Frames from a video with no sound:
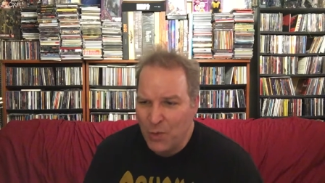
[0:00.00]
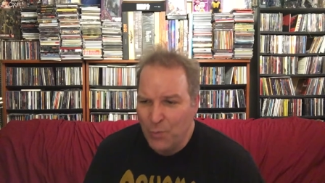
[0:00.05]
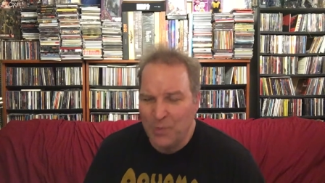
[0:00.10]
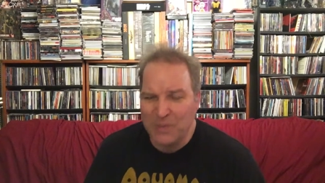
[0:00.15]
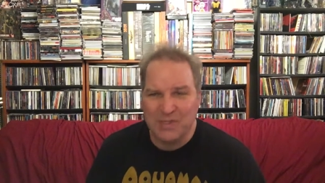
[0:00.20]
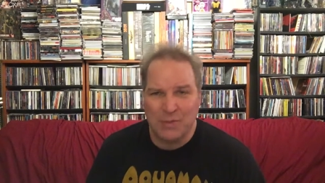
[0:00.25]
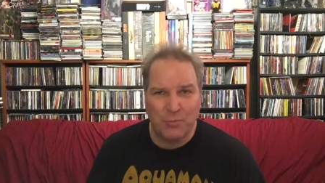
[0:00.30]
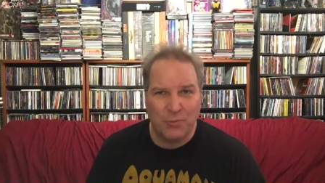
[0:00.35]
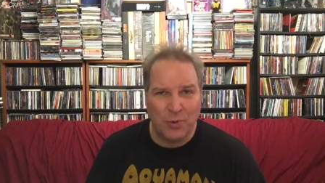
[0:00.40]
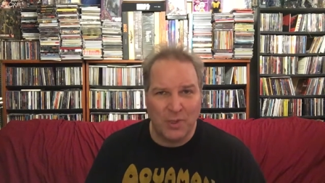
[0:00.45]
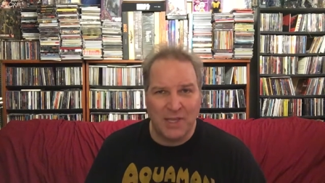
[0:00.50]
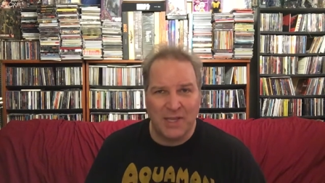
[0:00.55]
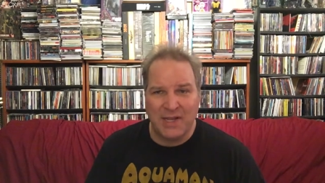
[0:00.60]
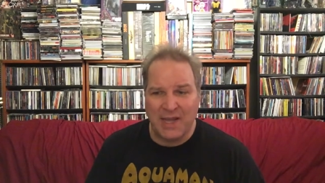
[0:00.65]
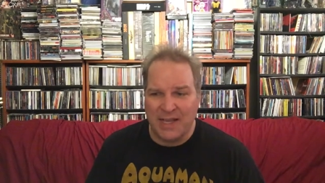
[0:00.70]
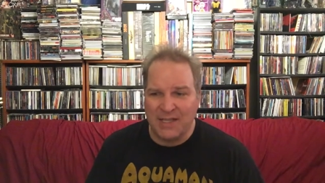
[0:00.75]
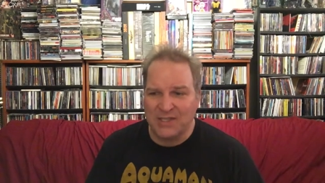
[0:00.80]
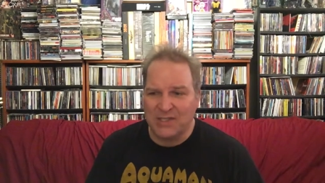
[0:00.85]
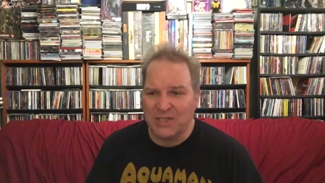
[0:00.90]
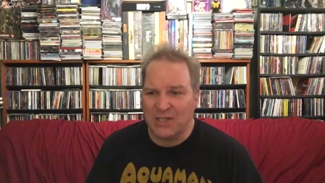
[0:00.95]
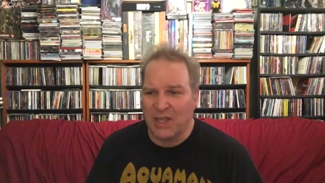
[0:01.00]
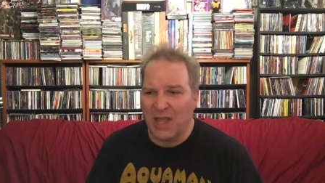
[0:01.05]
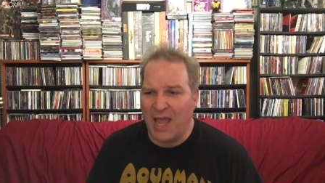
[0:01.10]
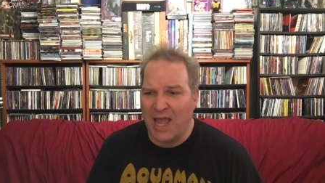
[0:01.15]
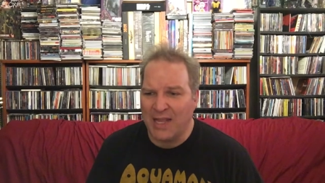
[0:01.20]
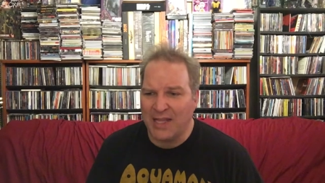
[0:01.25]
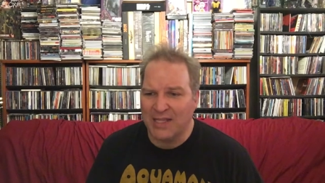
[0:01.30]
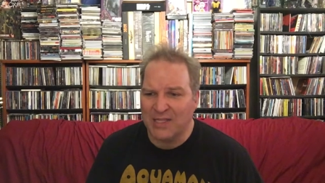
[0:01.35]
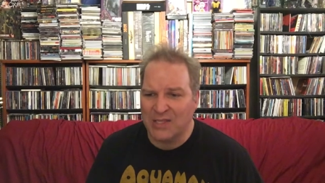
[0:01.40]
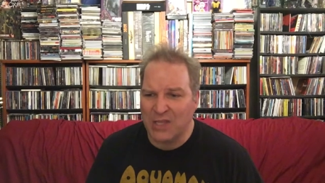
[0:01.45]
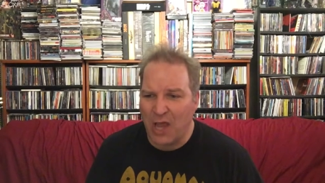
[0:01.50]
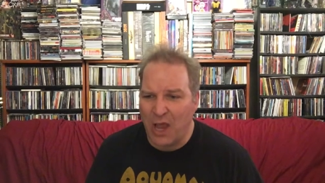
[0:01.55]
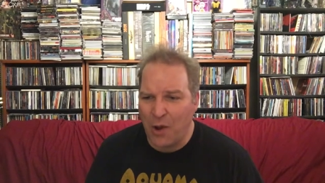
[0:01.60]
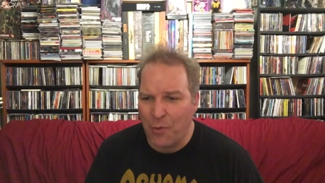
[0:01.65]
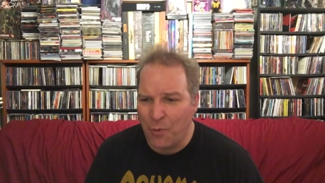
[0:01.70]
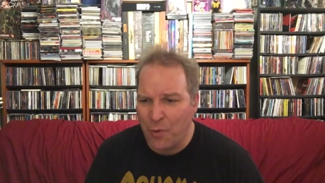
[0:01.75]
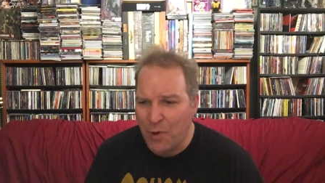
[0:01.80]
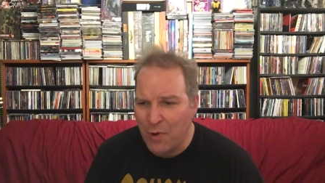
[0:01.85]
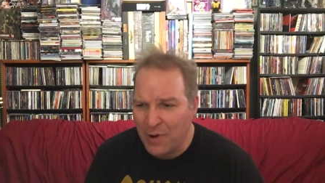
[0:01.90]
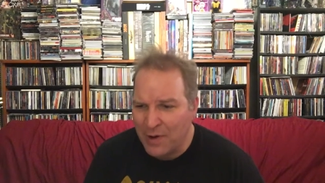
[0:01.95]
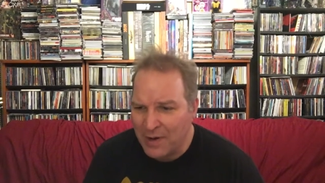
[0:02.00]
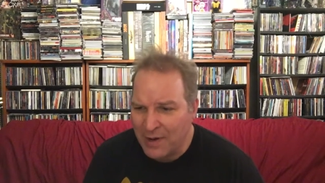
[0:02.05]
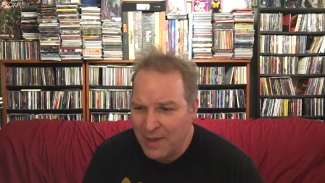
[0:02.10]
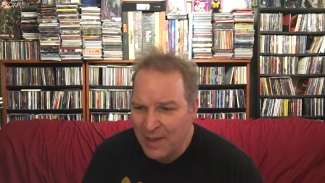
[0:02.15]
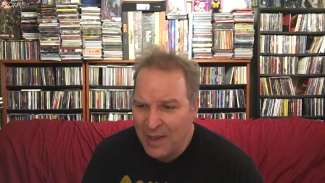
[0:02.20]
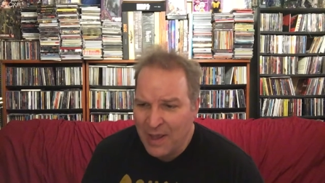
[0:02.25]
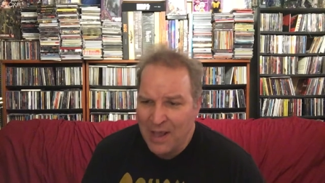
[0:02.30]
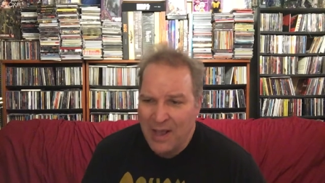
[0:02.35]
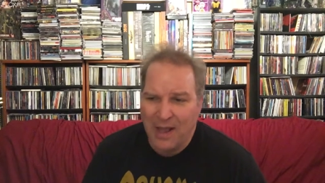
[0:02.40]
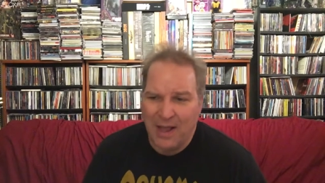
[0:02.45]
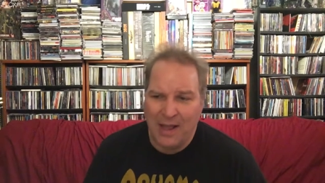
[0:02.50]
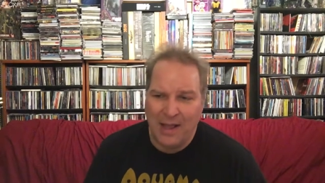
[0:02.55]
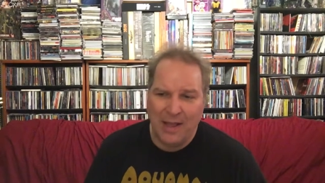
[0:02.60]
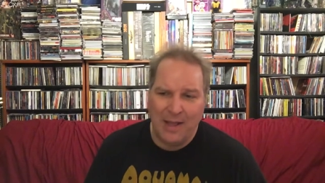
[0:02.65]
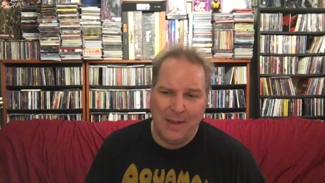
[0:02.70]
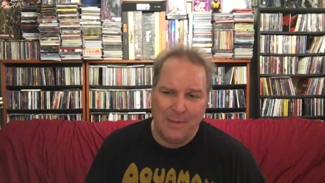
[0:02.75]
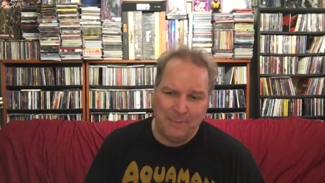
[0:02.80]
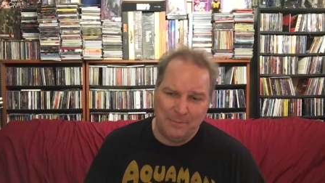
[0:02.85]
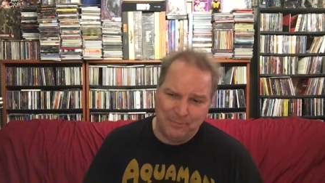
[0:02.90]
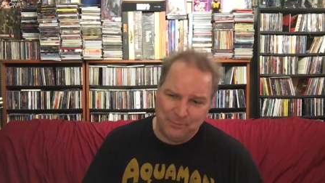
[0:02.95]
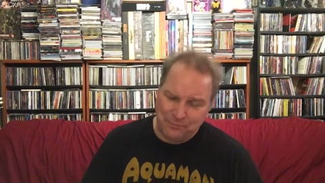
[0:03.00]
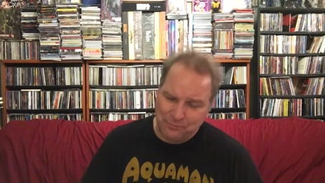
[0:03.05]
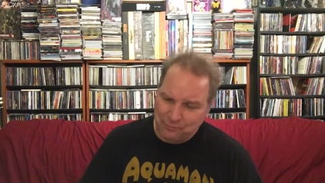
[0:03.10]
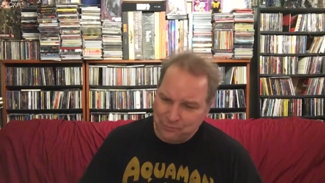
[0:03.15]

with some really nice slide guitar work. Um,